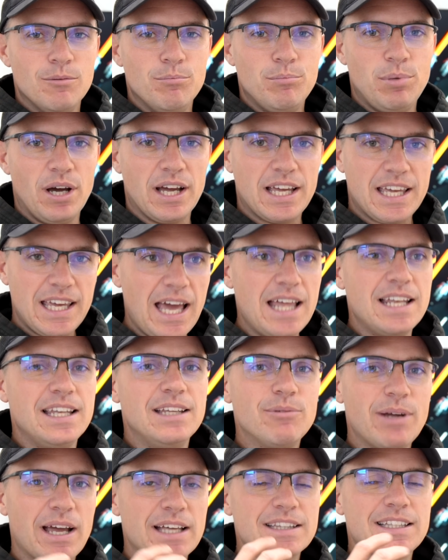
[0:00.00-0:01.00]
But again,
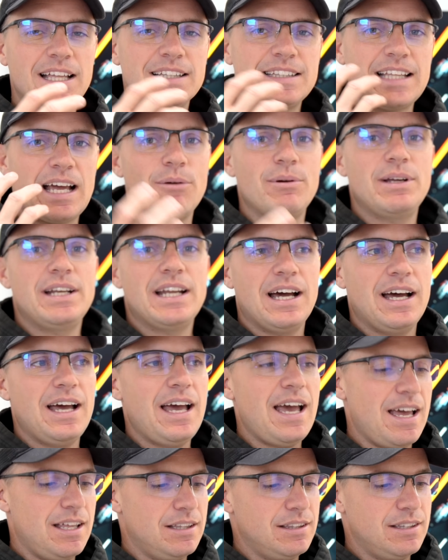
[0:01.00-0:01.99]
we had that doubt in our
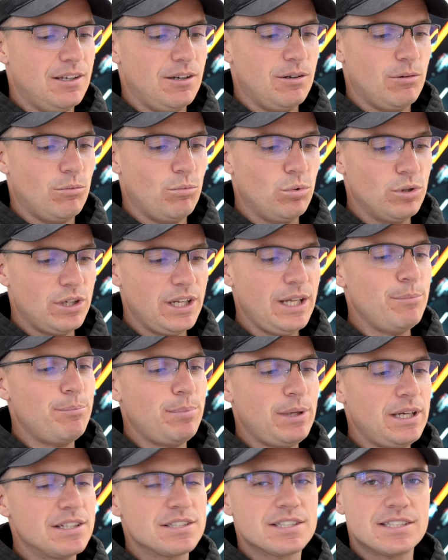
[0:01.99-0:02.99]
head that would it
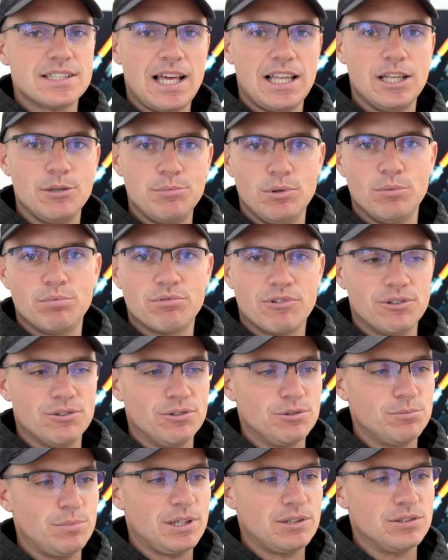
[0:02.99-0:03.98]
be a sellable
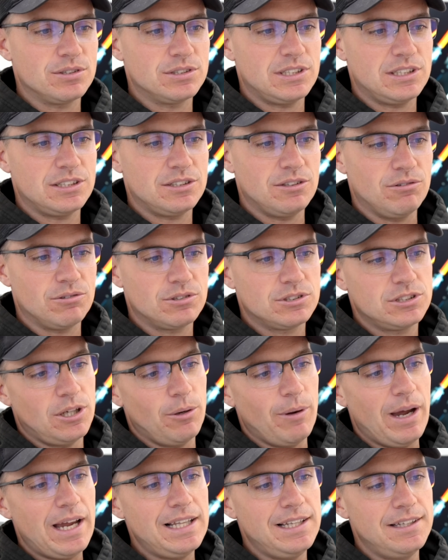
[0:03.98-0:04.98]
product because it looks
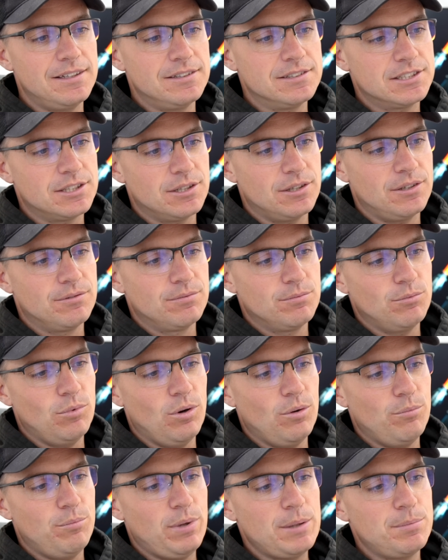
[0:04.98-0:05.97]
so alien to
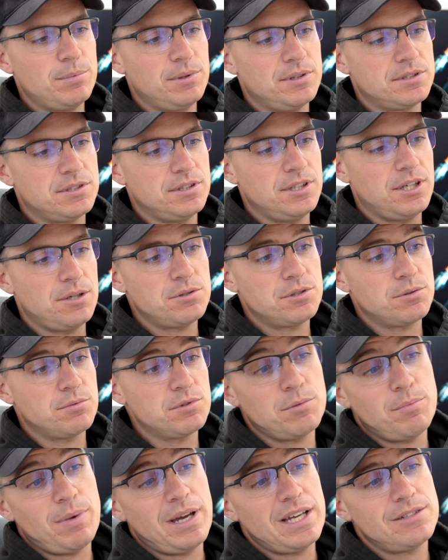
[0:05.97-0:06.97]
what people are used to
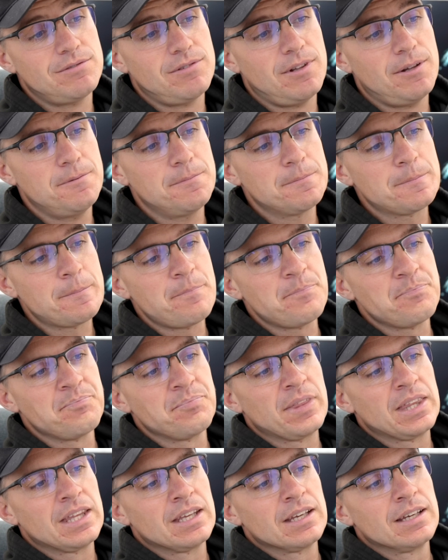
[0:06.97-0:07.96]
paste float.
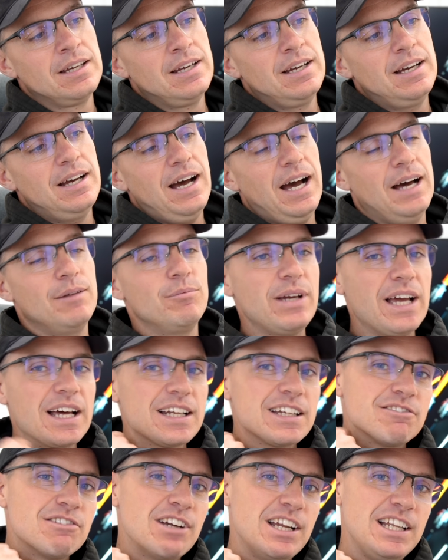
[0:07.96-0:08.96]
And we
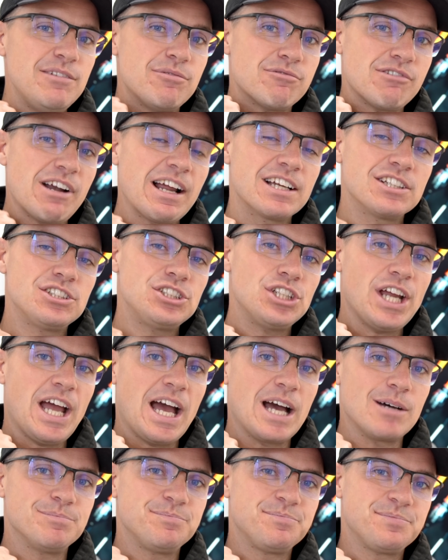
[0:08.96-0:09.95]
had a really frank
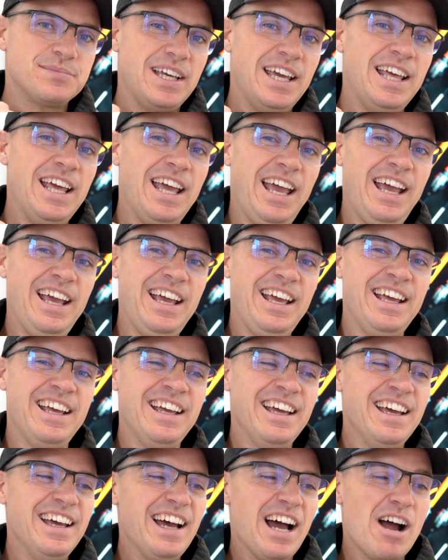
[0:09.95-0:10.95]
chat. I
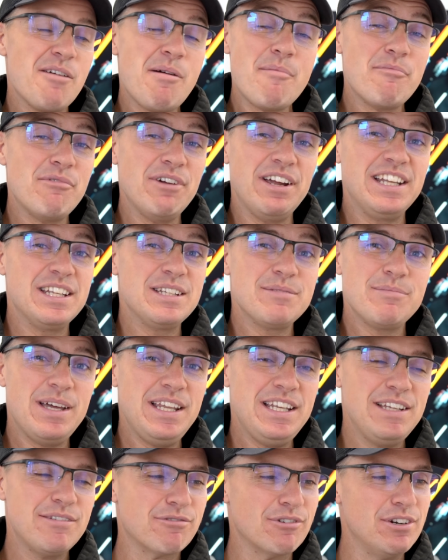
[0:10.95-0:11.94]
remember it
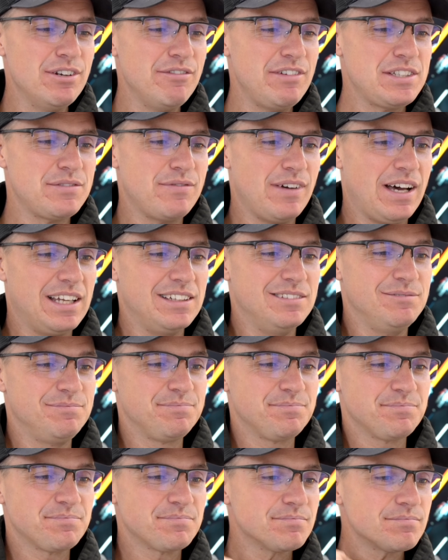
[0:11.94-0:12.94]
in the front of his van,
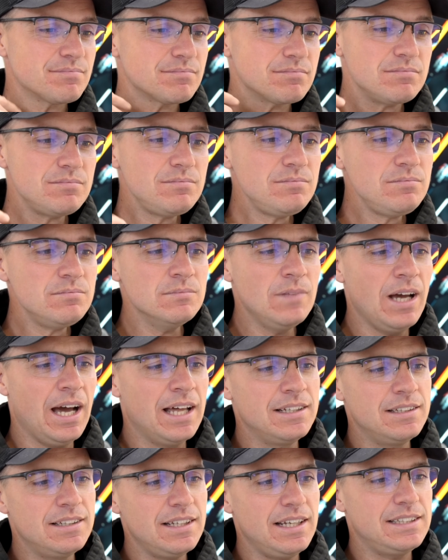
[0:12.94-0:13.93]

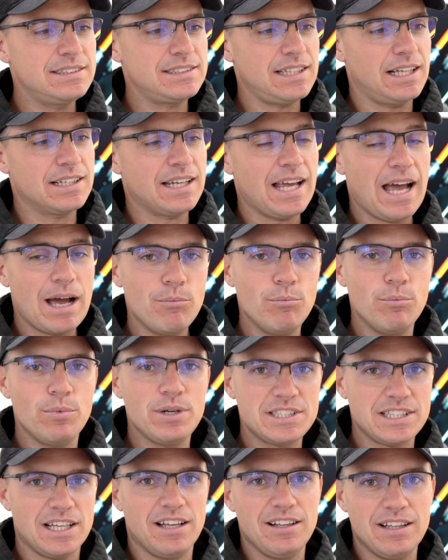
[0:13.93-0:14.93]
and he said, can we
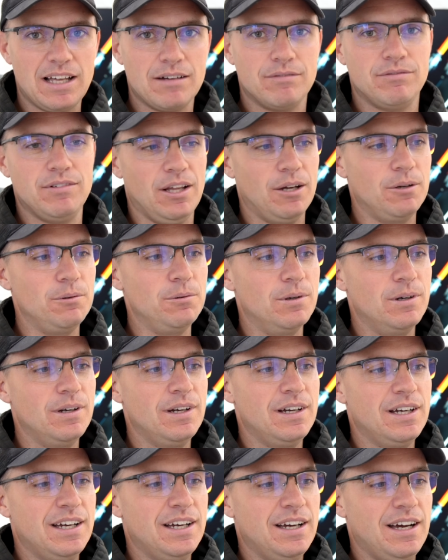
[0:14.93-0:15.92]
sell that float?
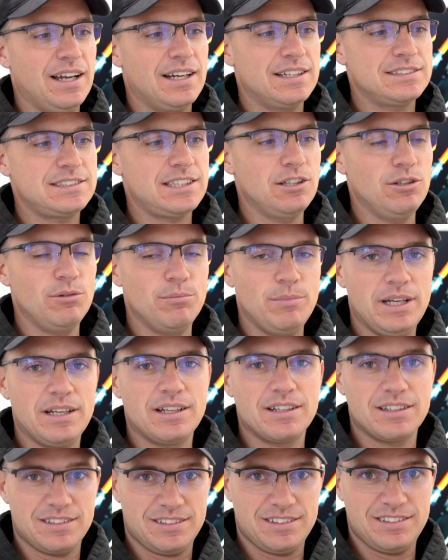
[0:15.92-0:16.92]
And I said, look,
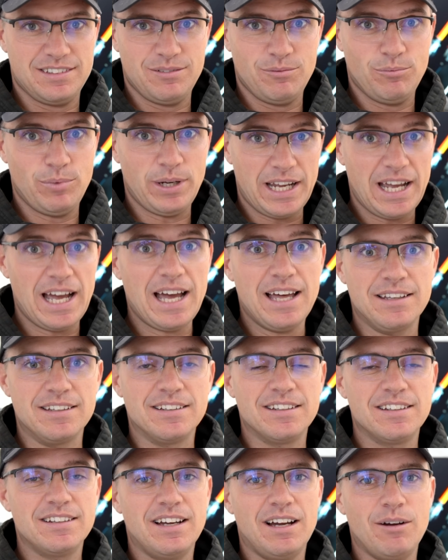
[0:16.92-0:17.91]
mate, we can.
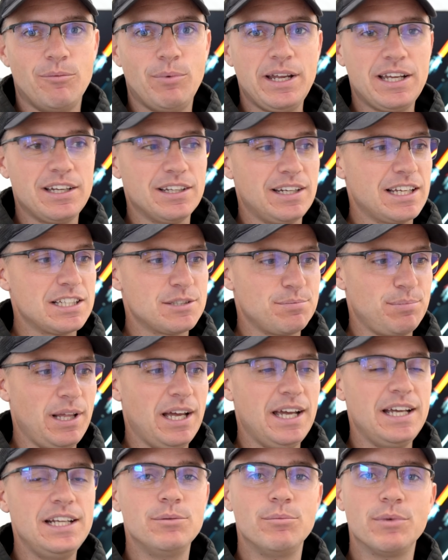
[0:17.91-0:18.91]
We can
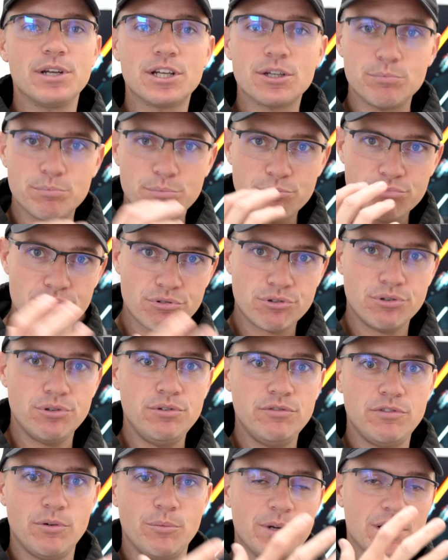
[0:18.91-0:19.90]
explain and we can
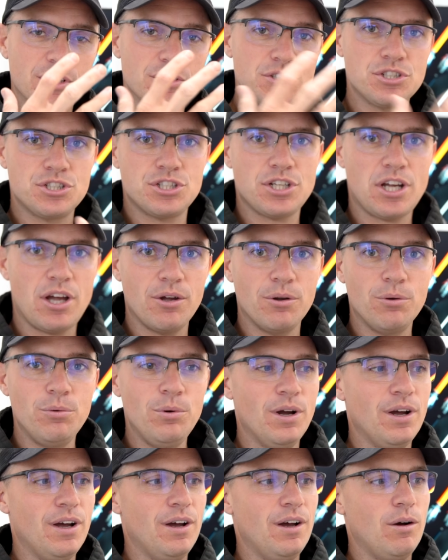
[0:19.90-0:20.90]
prove and we can show
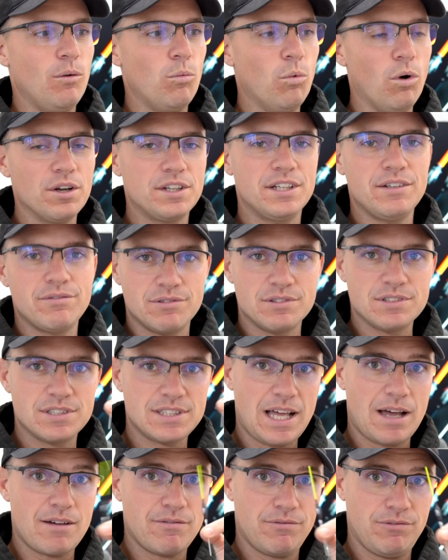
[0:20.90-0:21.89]
what a difference
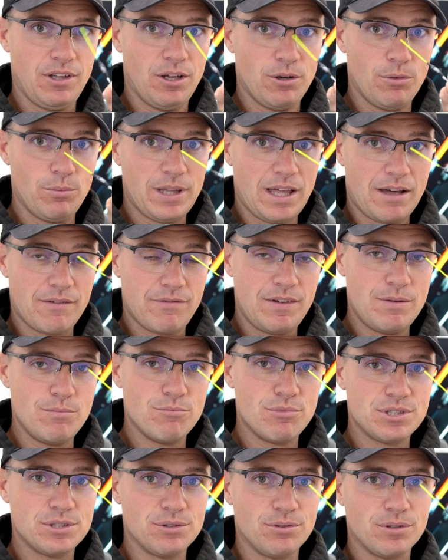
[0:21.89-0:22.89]
that float with that fin
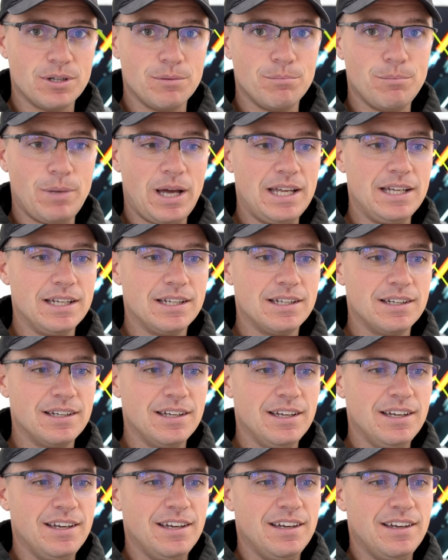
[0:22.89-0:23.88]
bristle can make.
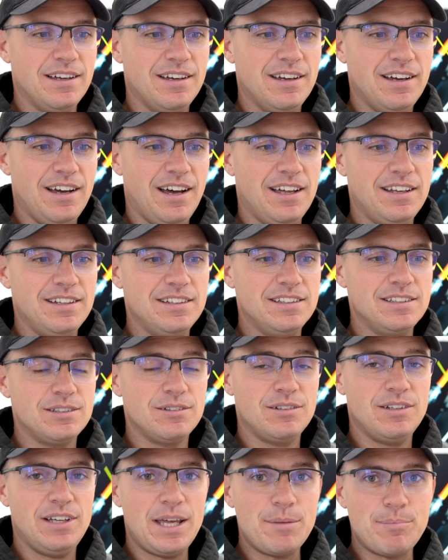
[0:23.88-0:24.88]
And
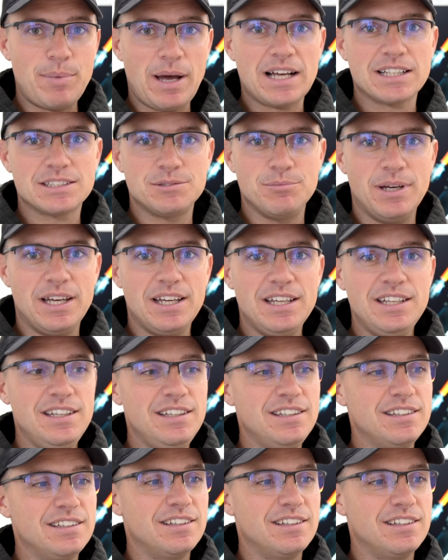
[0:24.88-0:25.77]
he backed me